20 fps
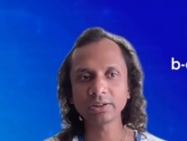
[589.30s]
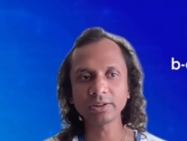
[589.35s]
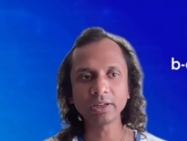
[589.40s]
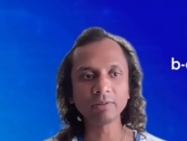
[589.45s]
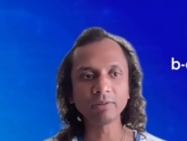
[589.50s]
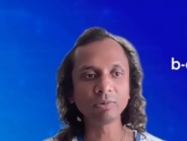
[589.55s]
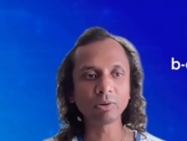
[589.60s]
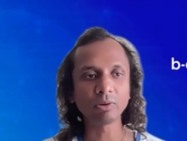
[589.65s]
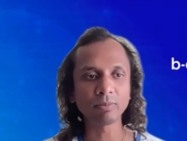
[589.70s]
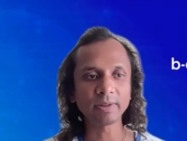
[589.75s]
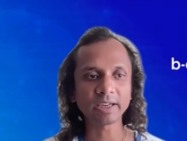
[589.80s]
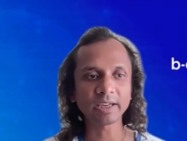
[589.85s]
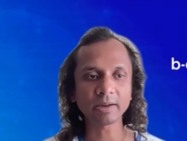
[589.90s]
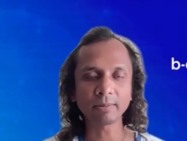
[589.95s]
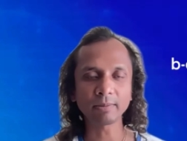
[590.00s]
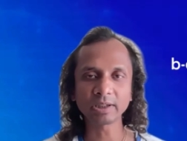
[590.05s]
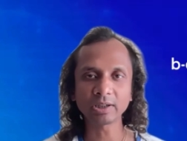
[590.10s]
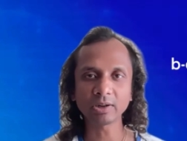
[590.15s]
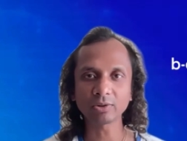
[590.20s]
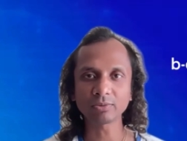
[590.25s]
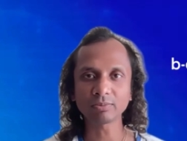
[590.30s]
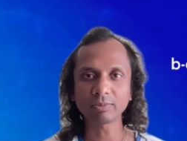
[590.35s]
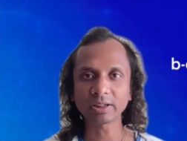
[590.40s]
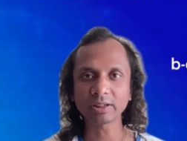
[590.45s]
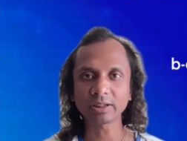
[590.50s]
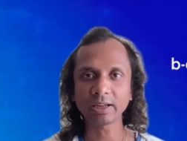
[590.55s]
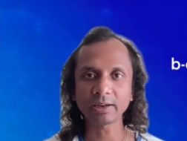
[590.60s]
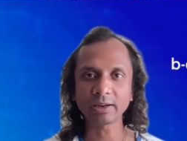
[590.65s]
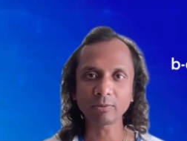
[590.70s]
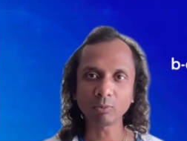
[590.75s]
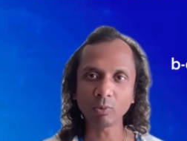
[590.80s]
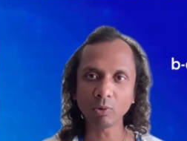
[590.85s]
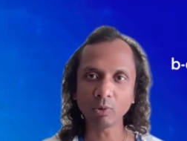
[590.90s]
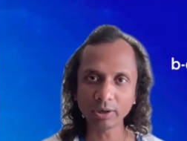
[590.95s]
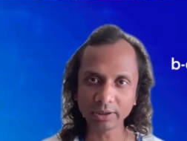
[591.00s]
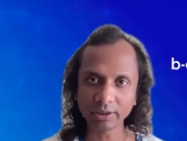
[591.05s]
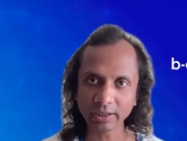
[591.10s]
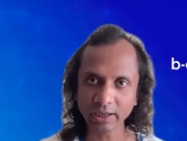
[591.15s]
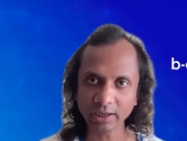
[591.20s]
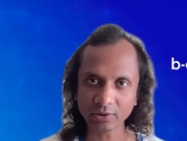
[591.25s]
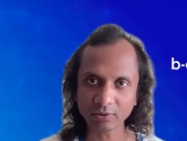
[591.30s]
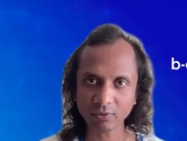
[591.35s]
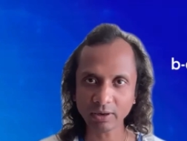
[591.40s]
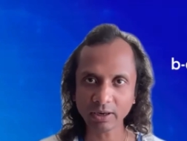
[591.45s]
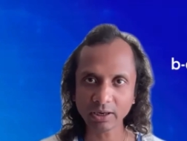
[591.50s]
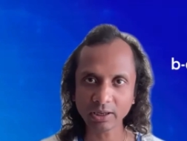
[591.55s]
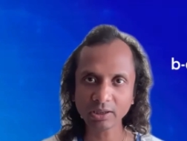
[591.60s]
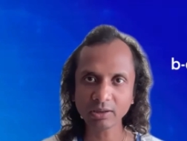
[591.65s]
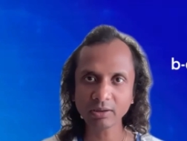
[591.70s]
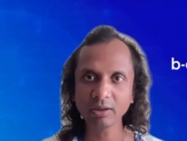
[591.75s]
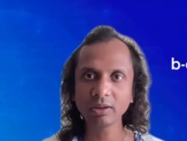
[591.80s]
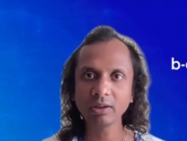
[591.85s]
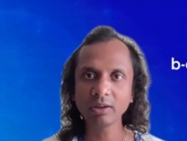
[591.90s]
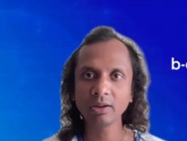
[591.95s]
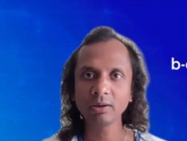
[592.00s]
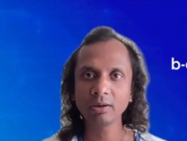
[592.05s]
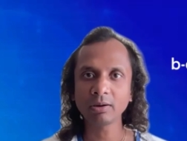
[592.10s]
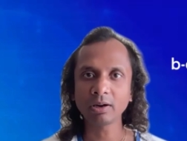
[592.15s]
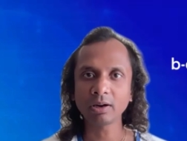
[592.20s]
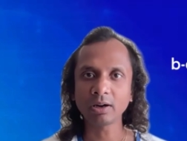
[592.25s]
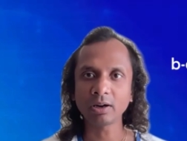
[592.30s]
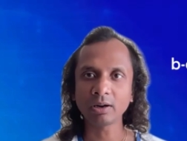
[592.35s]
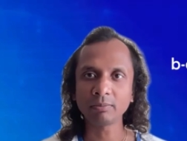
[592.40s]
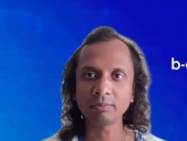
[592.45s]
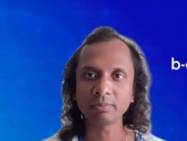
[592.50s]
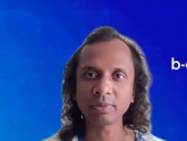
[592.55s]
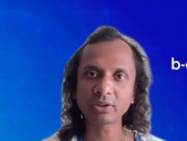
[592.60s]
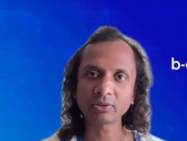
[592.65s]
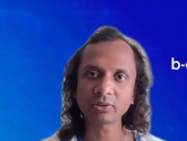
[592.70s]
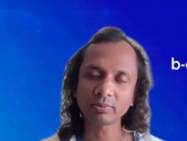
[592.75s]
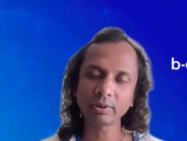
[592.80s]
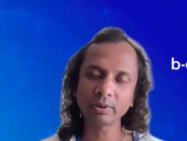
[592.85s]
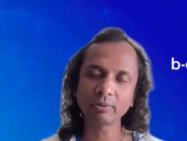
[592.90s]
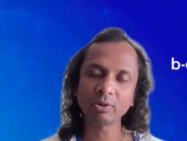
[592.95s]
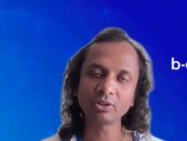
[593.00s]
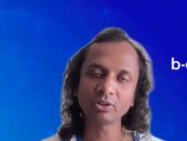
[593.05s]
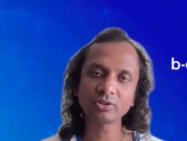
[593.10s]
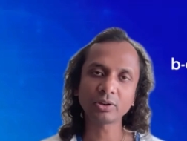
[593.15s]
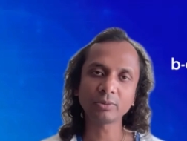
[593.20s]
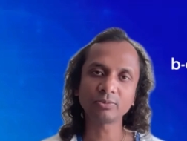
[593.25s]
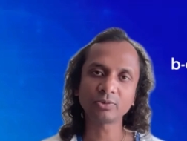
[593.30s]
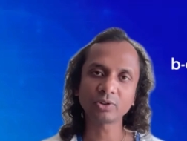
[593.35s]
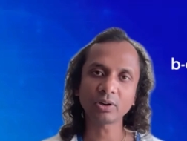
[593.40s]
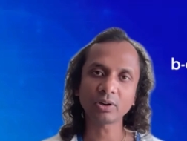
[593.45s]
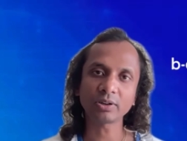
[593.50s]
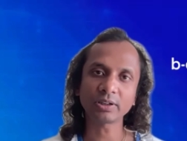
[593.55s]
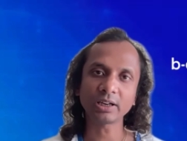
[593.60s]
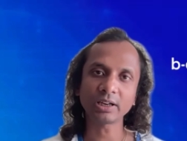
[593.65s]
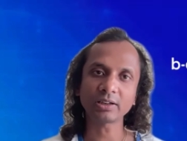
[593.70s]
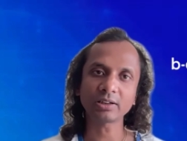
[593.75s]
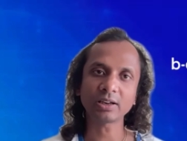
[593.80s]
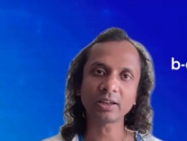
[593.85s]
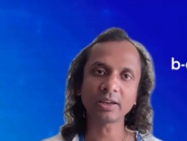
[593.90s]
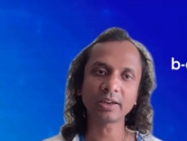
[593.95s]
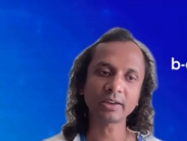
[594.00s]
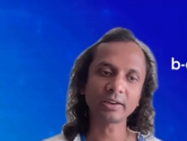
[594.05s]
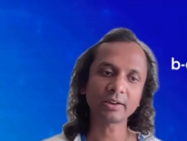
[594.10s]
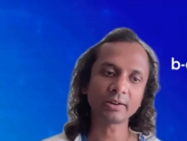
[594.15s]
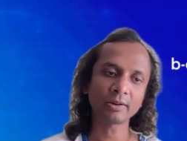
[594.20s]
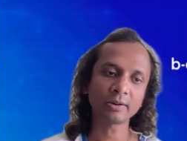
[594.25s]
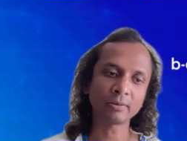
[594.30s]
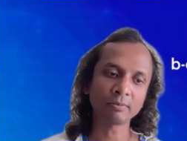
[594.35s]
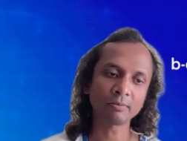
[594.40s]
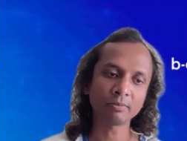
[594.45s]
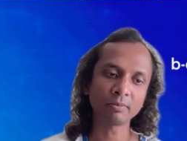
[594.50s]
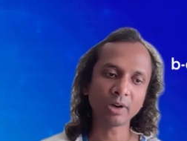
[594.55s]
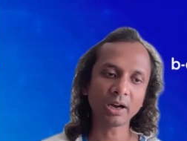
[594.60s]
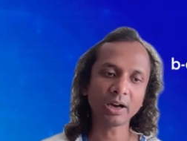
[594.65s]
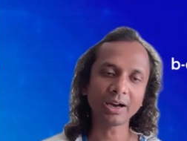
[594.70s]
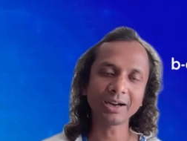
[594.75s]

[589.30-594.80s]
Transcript: Then we'll be coming out with like one day trading um, because we have also observed that like um,